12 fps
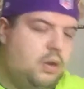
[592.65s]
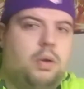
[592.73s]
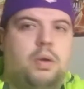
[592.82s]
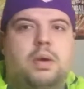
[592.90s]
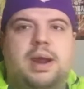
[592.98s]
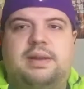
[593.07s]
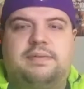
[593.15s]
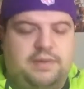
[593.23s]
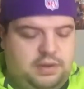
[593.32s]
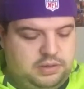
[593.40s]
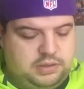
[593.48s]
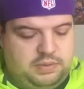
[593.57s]
or
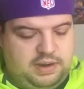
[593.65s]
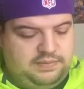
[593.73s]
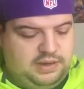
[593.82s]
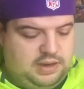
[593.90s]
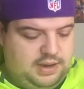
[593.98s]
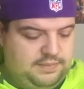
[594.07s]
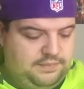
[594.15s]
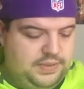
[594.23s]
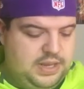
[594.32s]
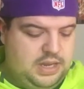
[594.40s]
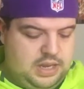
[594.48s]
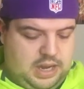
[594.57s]
headphones, or whatever you like.
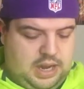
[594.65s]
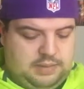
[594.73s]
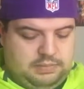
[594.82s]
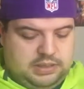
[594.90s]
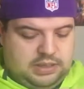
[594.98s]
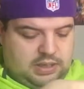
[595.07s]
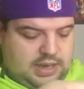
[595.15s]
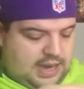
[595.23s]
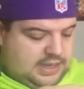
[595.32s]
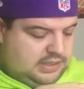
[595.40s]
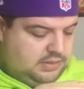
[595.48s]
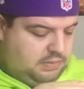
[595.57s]
So
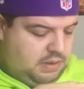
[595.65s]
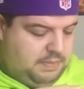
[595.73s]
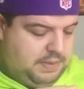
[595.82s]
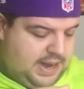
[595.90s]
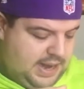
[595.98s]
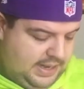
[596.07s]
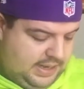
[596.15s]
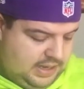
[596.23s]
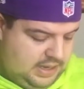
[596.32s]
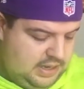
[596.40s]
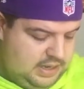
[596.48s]
that's my bag.